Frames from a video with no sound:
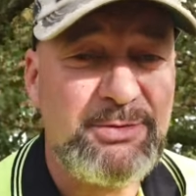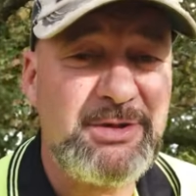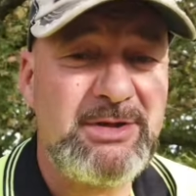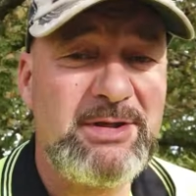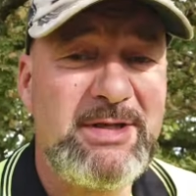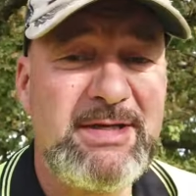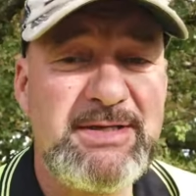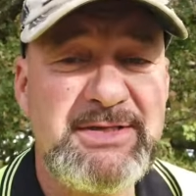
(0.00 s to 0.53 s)

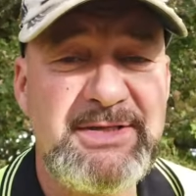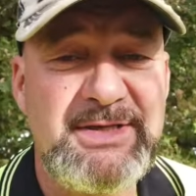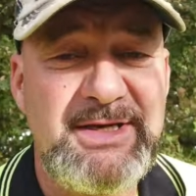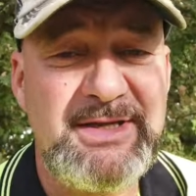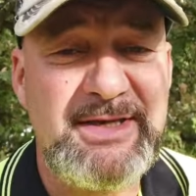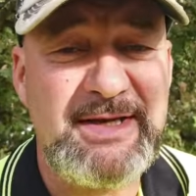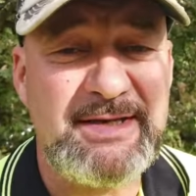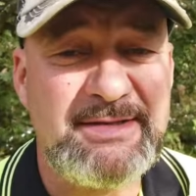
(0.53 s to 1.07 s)
we'll uh, see
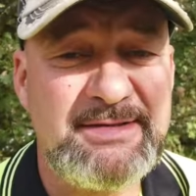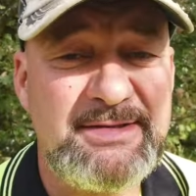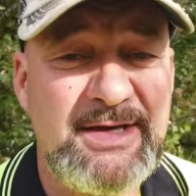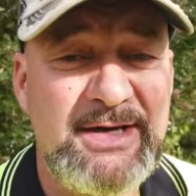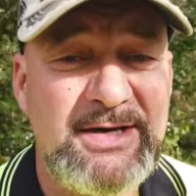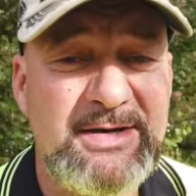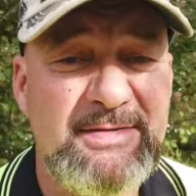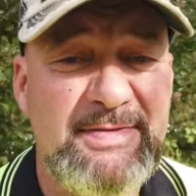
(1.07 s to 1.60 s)
you then.
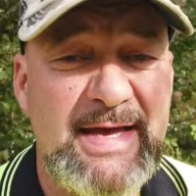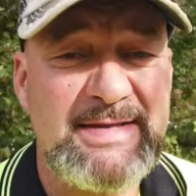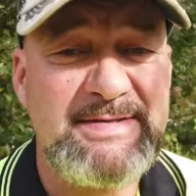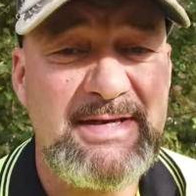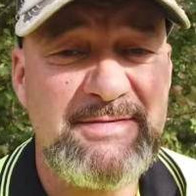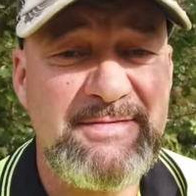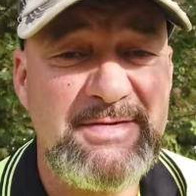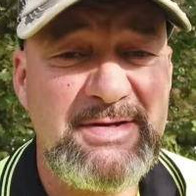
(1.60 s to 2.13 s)
So
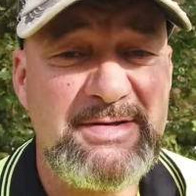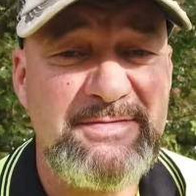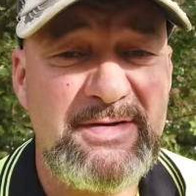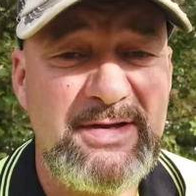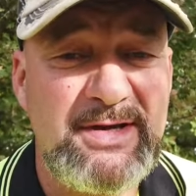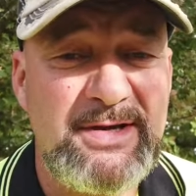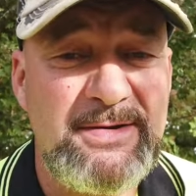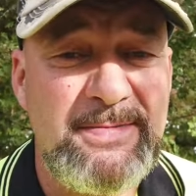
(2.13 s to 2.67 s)
that's it for this
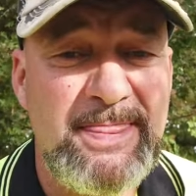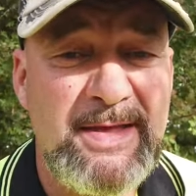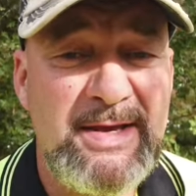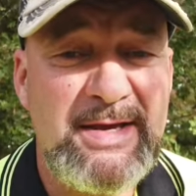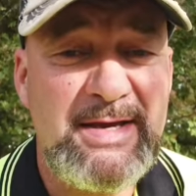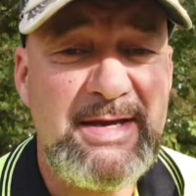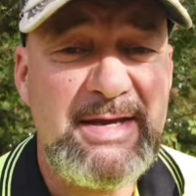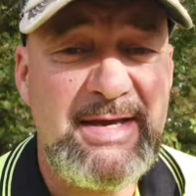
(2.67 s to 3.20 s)
video.
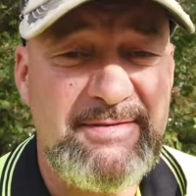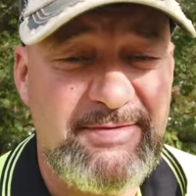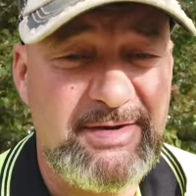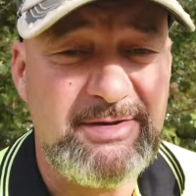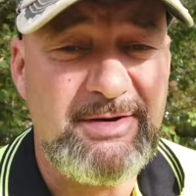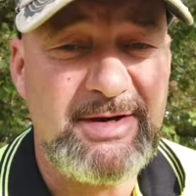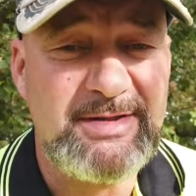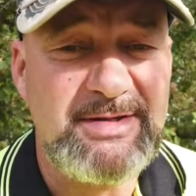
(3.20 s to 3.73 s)
If
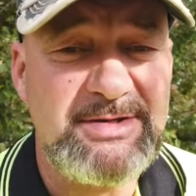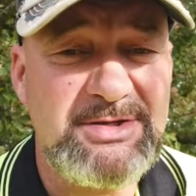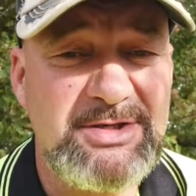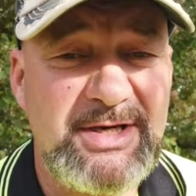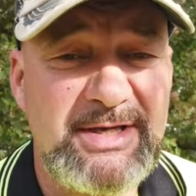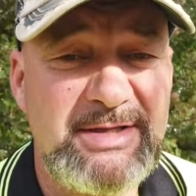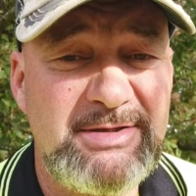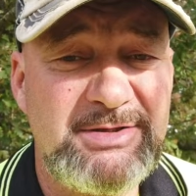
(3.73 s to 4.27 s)
you like this
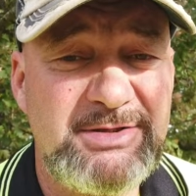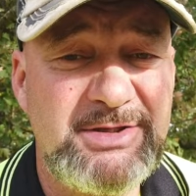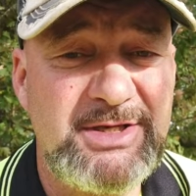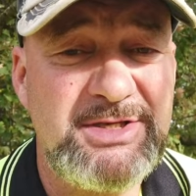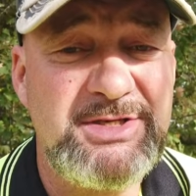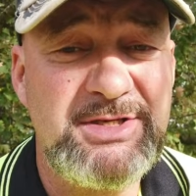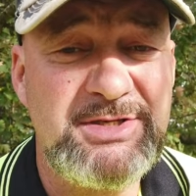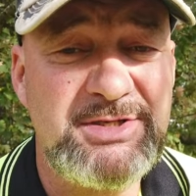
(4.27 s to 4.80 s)
channel,
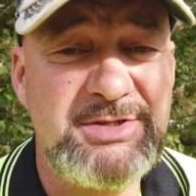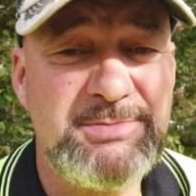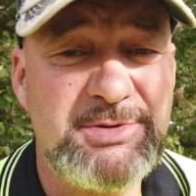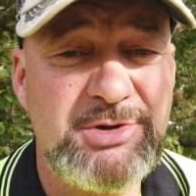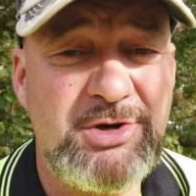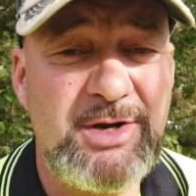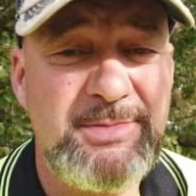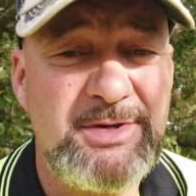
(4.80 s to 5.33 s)
consider
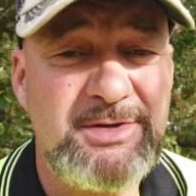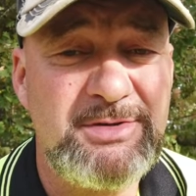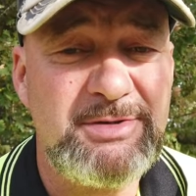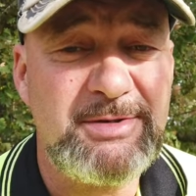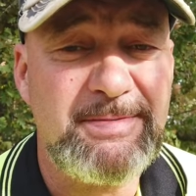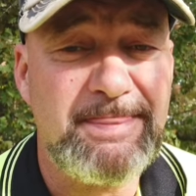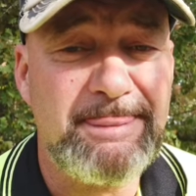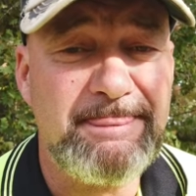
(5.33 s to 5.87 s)
subscribing
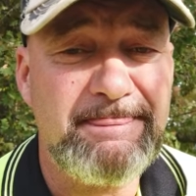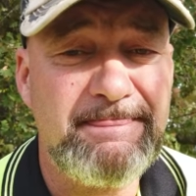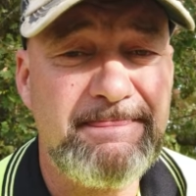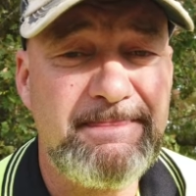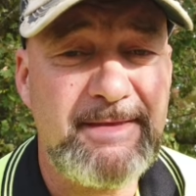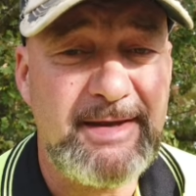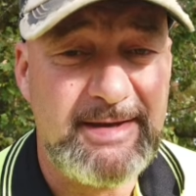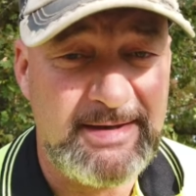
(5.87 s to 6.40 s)
to it,
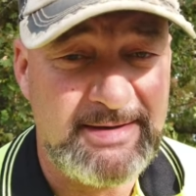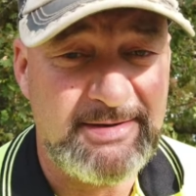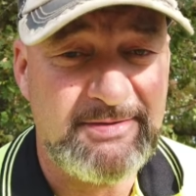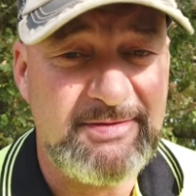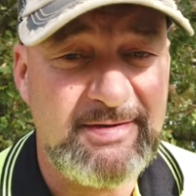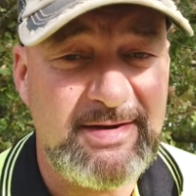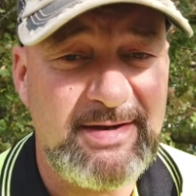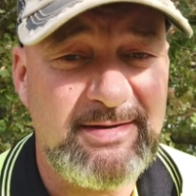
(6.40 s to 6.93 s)
and
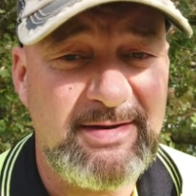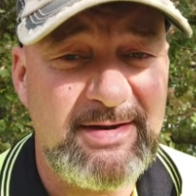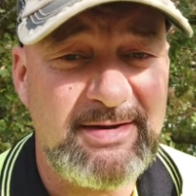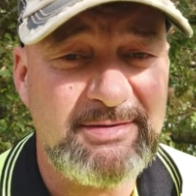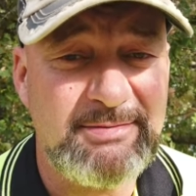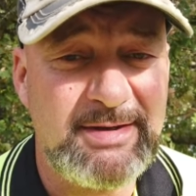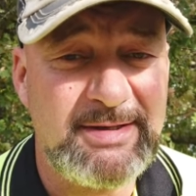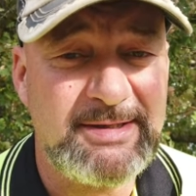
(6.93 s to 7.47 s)
I'll see you in the
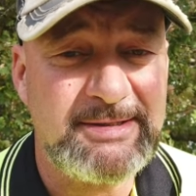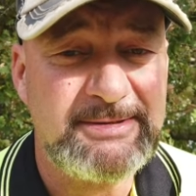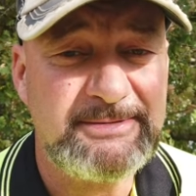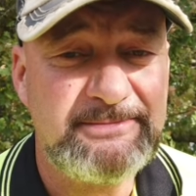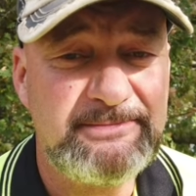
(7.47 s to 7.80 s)
next one.